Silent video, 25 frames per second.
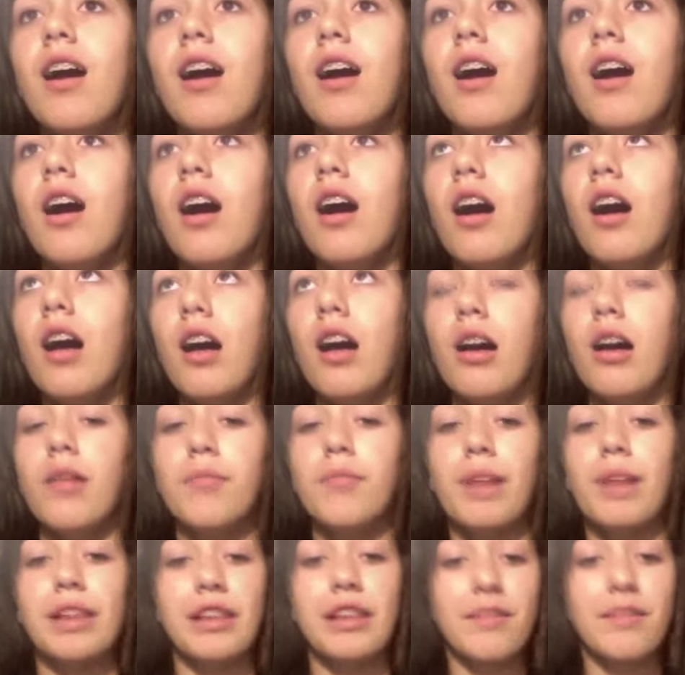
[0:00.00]

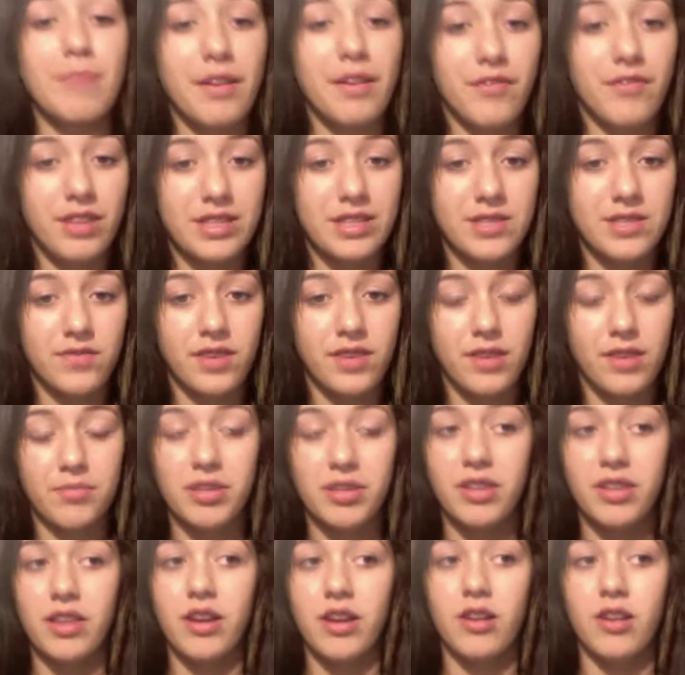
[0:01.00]
I love my friends and
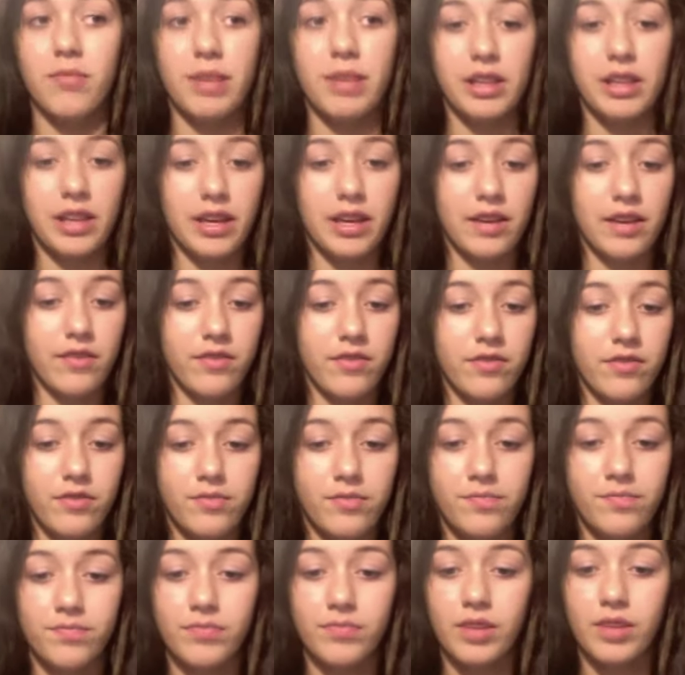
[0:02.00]
family. They are my life.
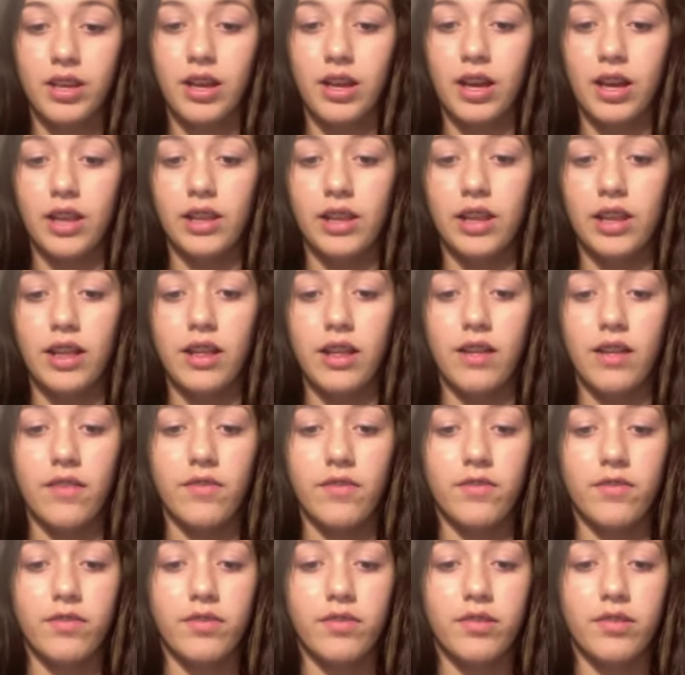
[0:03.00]
I
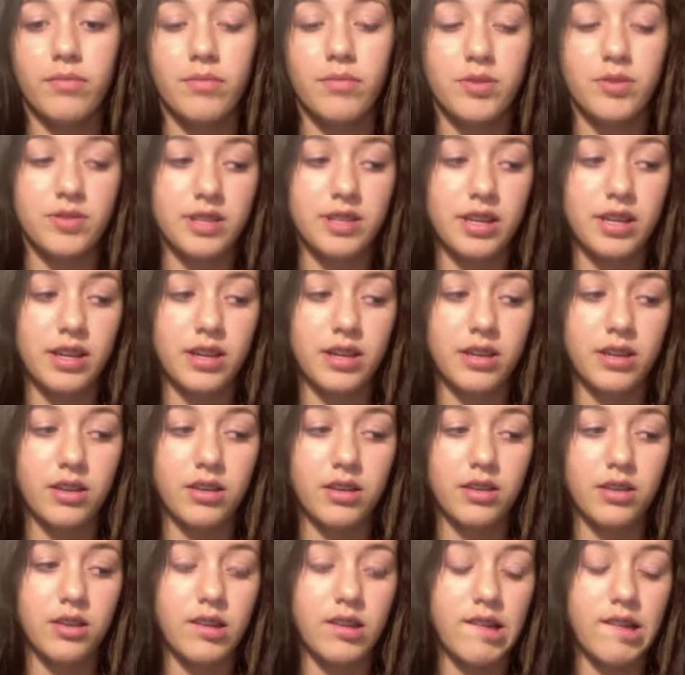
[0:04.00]
love music.
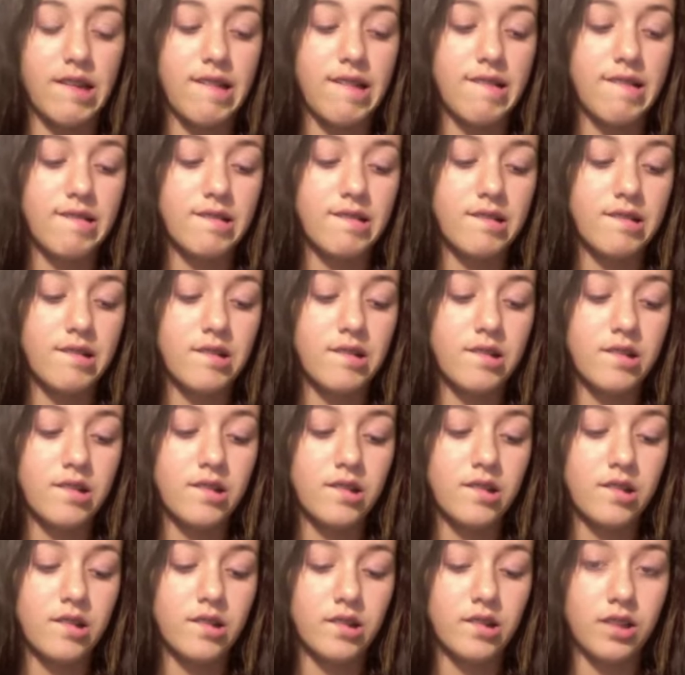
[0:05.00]

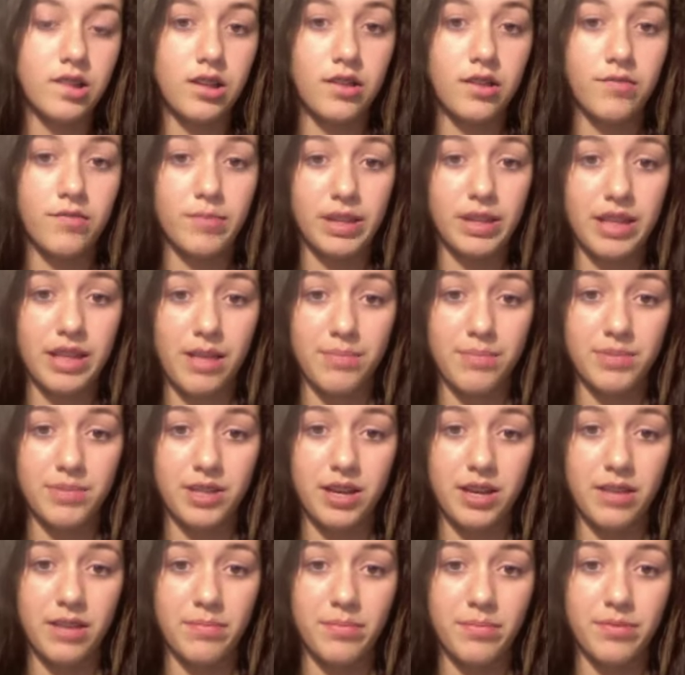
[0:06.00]
I love my
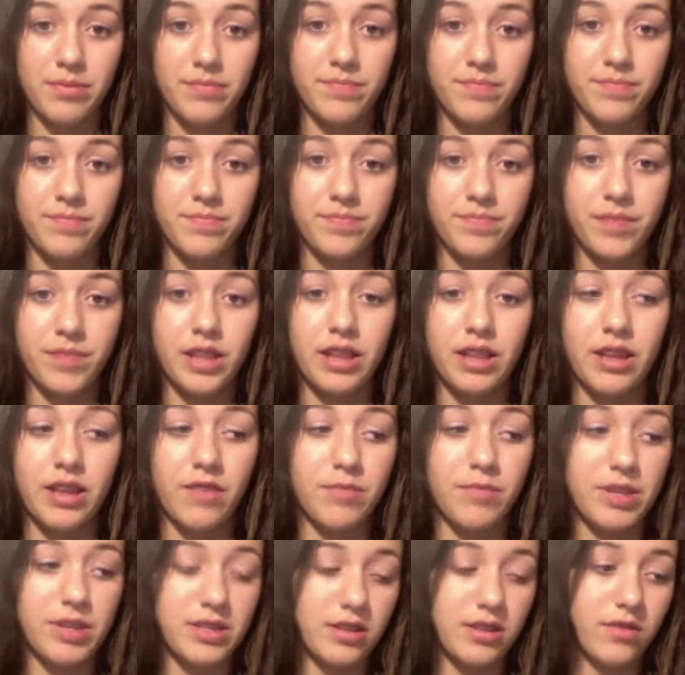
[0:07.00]
laptop. I
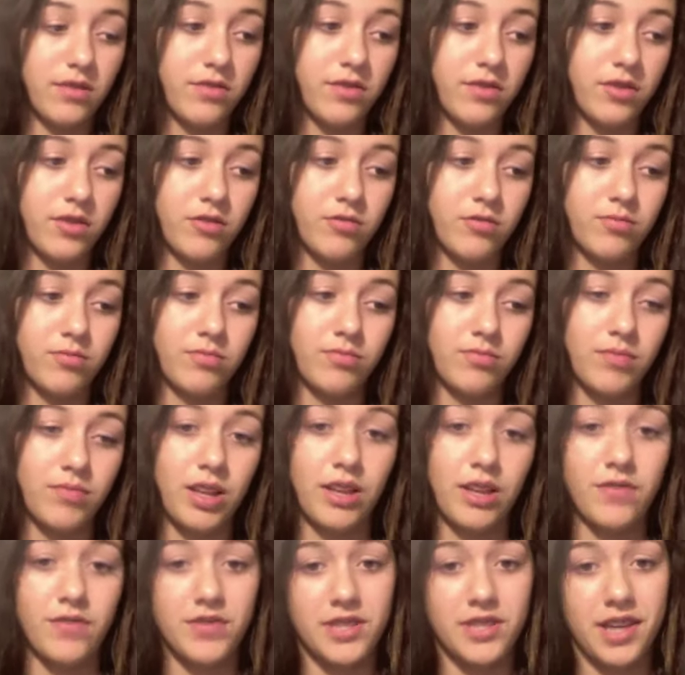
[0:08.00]
love my cell phone.
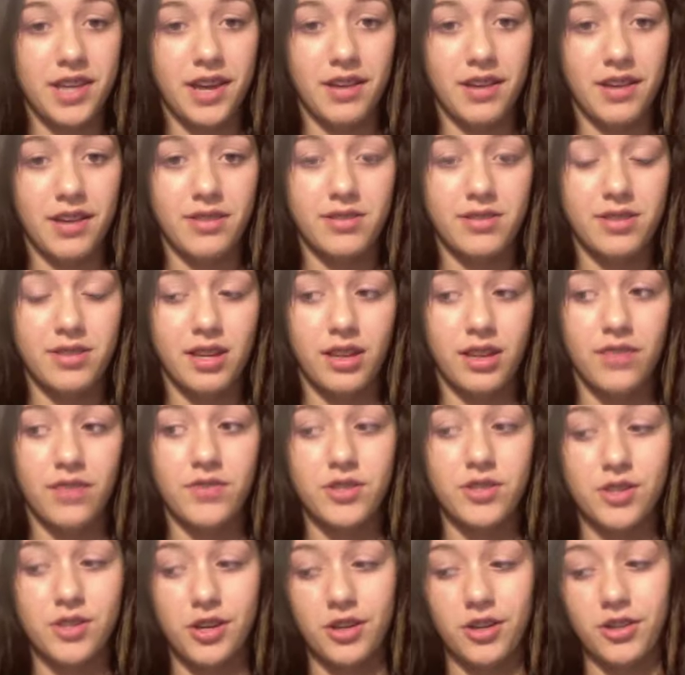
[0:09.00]
I love to text. I love
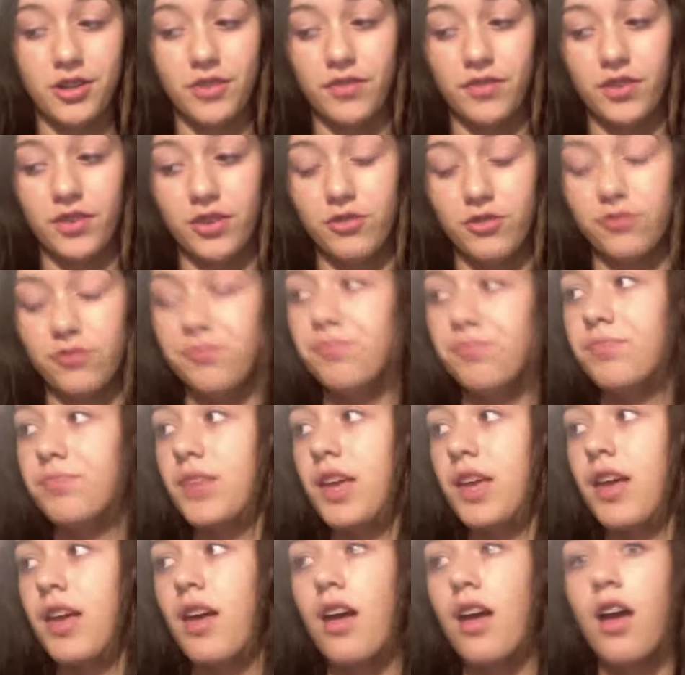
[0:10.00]
to talk on the phone.
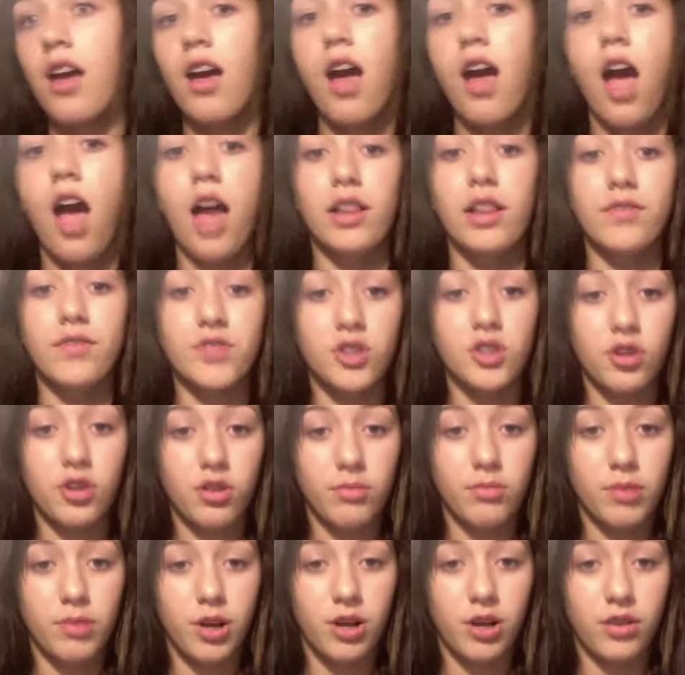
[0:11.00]
I love to go to
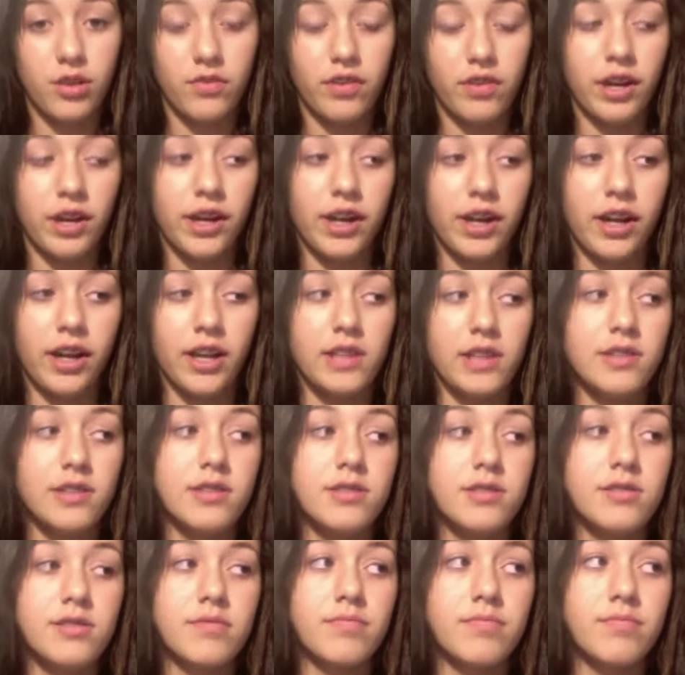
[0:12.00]
the mall on Friday nights.